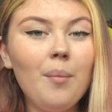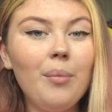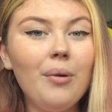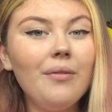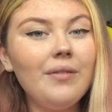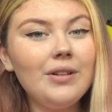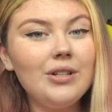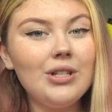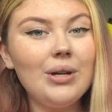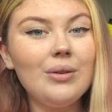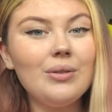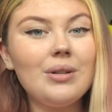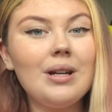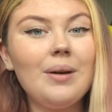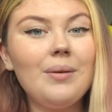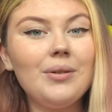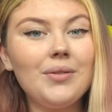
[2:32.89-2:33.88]
but for
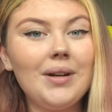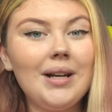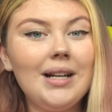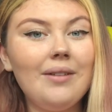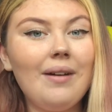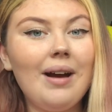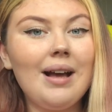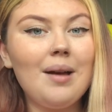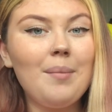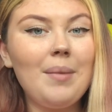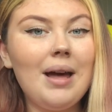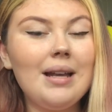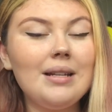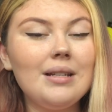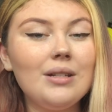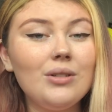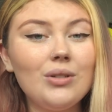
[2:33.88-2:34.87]
children I would really
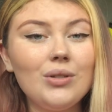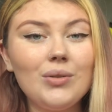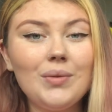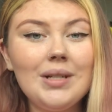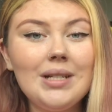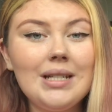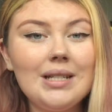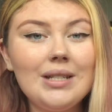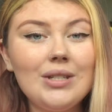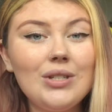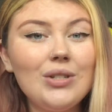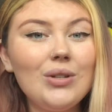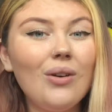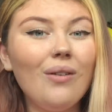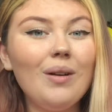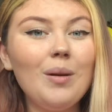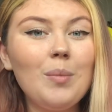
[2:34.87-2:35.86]
recommend just reading
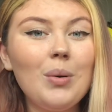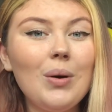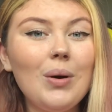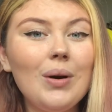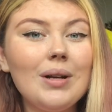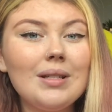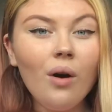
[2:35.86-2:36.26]
storybooks,